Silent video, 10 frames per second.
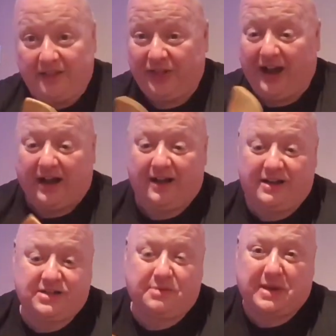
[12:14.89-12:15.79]
That
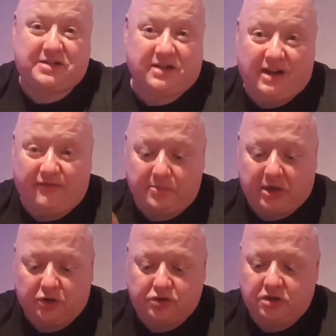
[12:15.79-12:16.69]
is the best thing ever
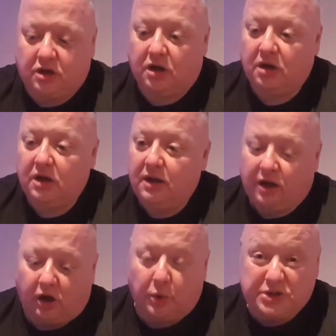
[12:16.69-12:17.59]
because
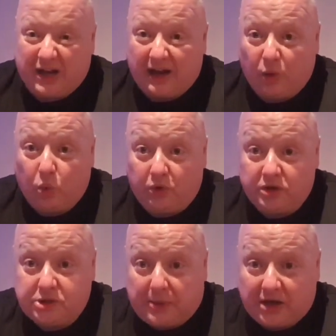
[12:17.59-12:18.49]
always get a
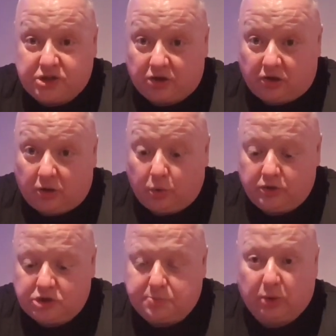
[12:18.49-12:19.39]
wooden spatula or a
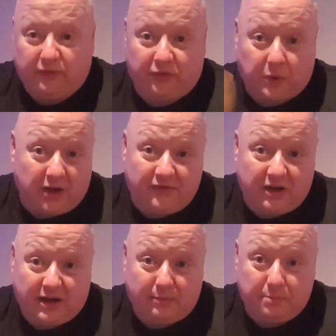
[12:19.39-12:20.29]
wooden spoon for whenever
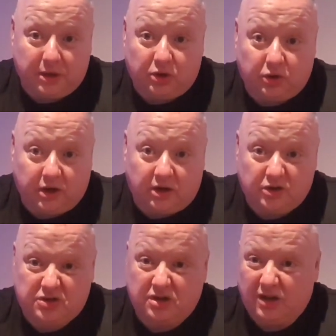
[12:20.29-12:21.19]
you're camping cooking
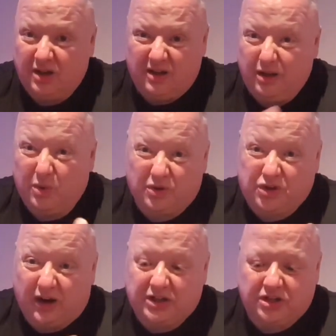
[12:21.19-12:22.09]
because you won't
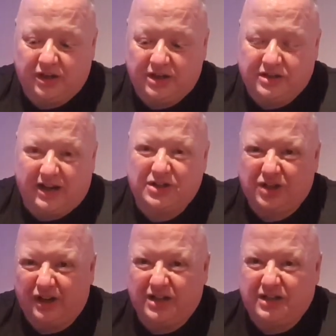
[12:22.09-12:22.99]
scratch things and
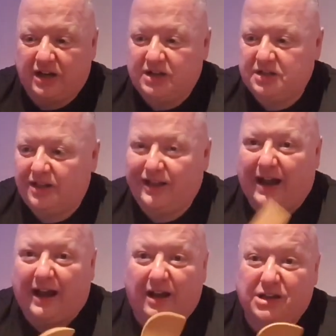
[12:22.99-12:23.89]
actually it's dead easy.
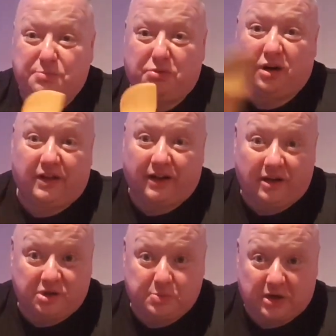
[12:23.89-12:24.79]
That is brilliant, that
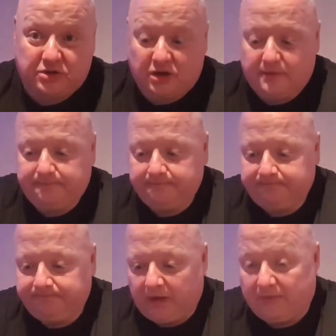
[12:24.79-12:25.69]
little spatula.
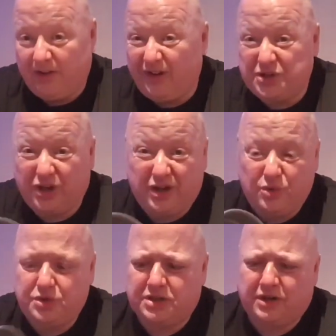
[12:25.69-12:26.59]
I've never actually
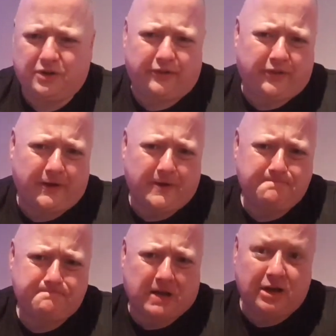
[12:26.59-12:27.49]
used this, I don't think.
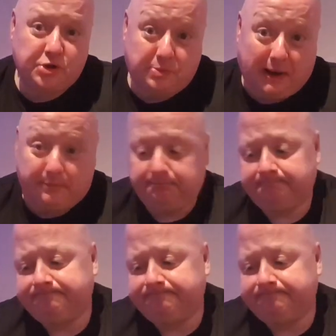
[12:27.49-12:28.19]
I ain't used a pan.